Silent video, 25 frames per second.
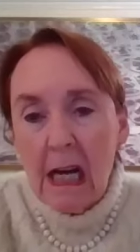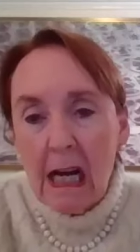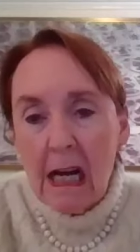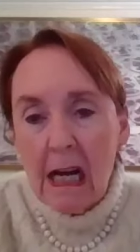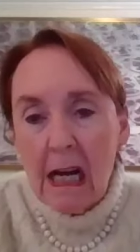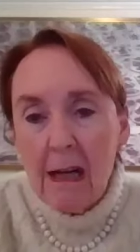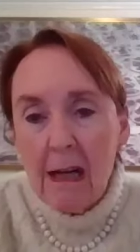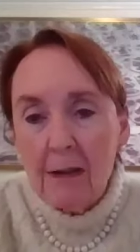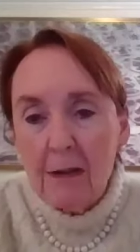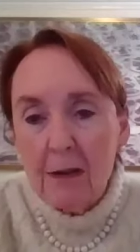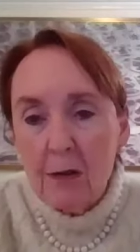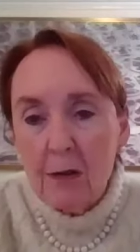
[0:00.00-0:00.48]

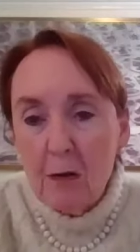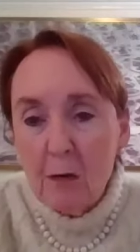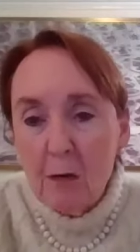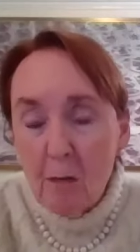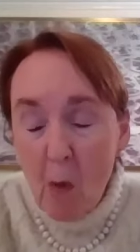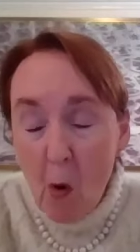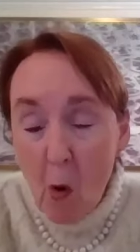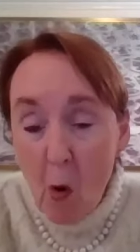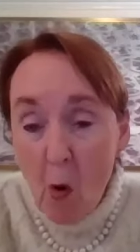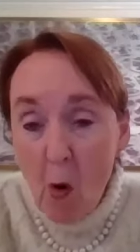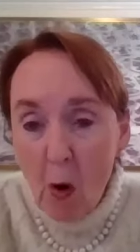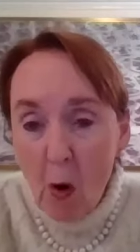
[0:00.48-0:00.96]
uh, do
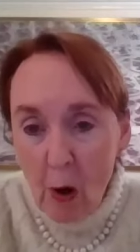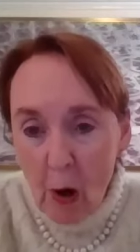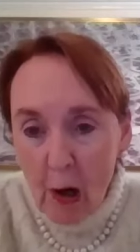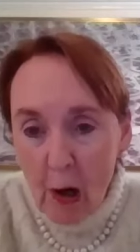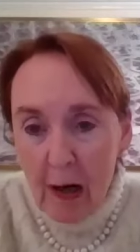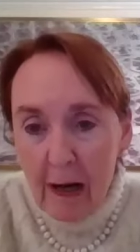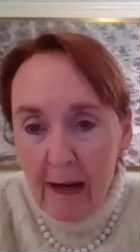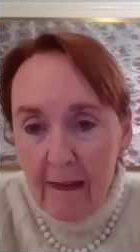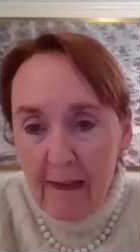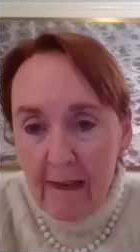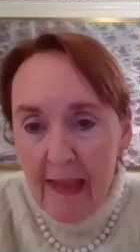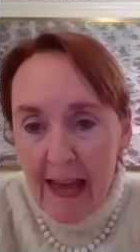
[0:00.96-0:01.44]

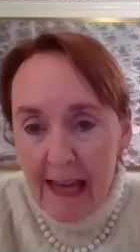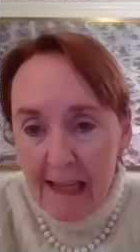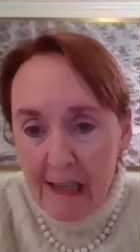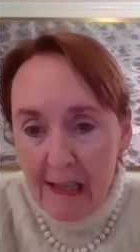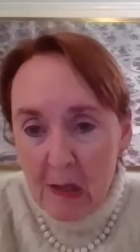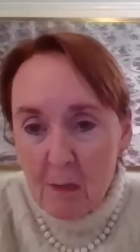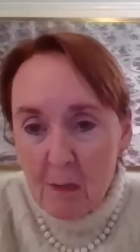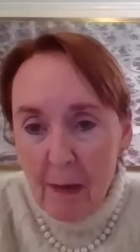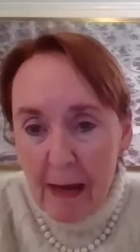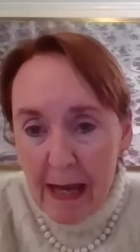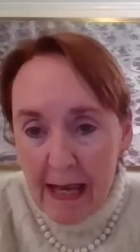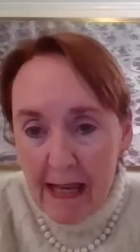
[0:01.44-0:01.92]
more in
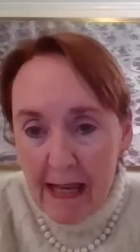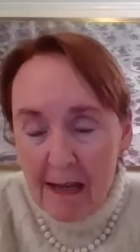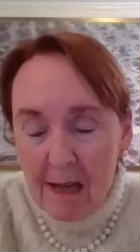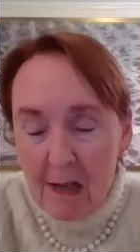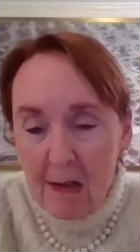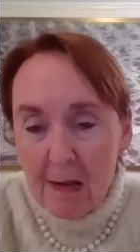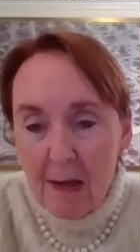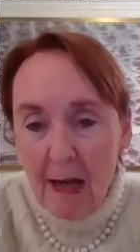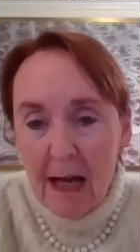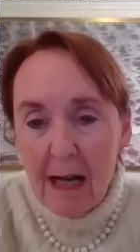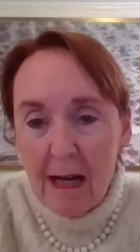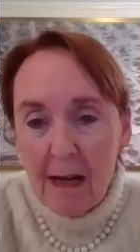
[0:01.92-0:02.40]
that
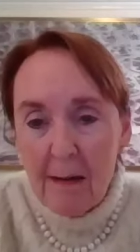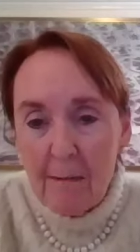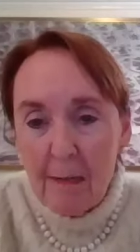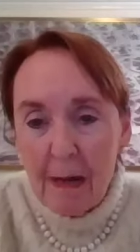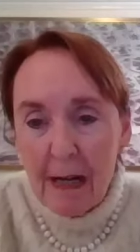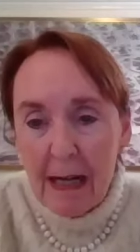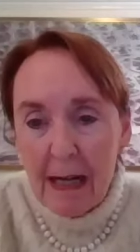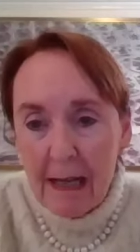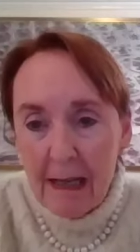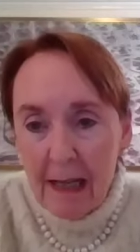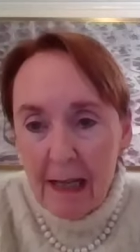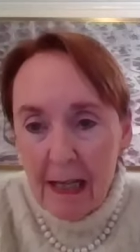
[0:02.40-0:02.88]
space uh,
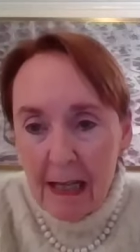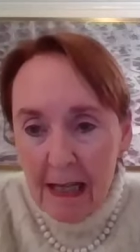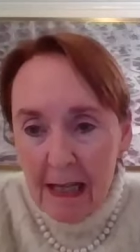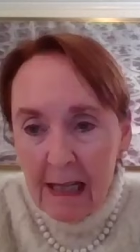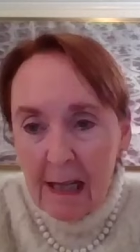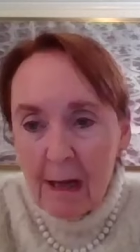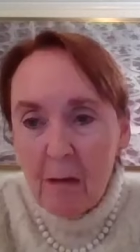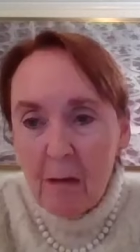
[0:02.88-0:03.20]
by